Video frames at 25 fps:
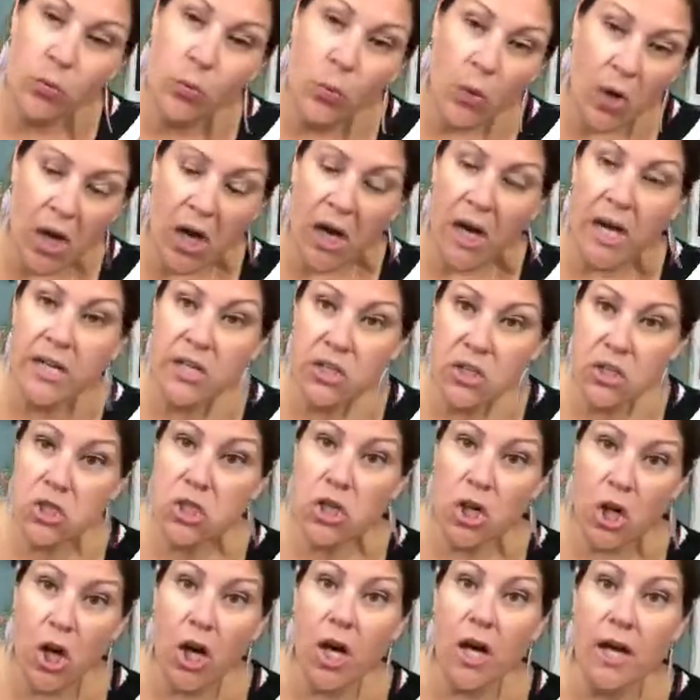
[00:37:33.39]
wash
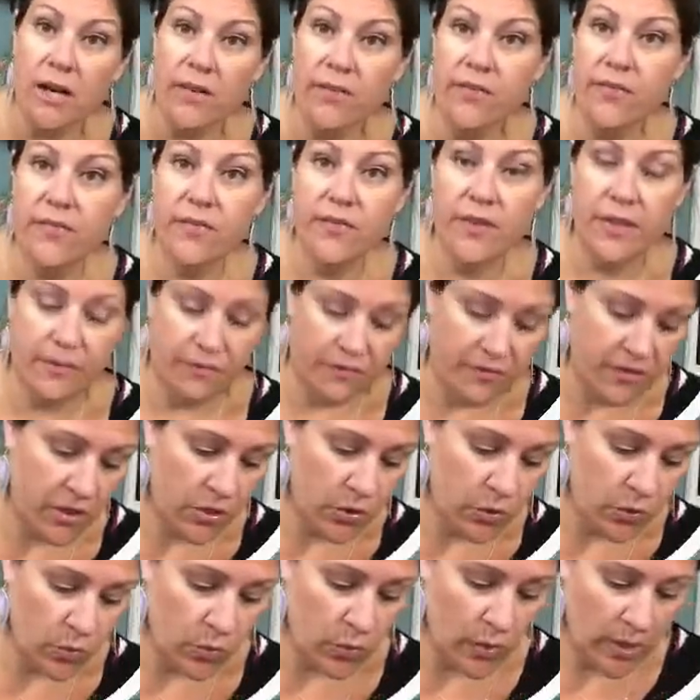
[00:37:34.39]
off if
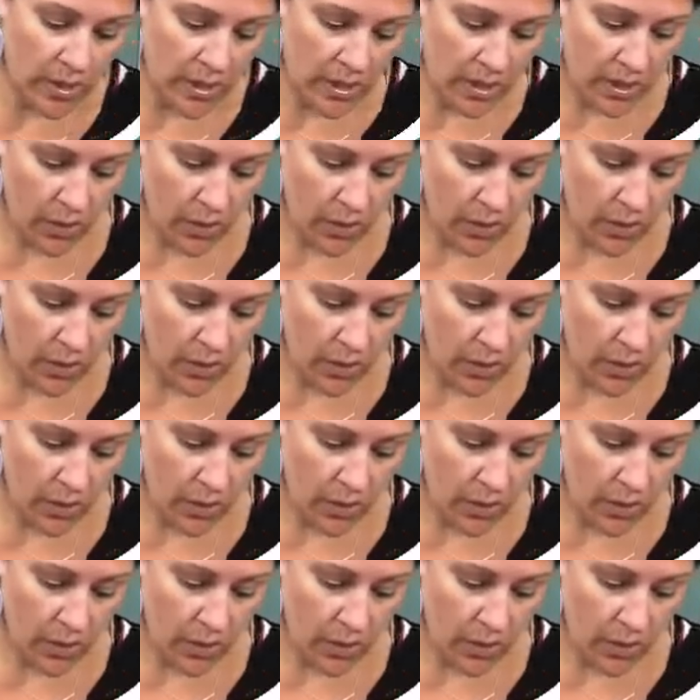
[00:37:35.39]
you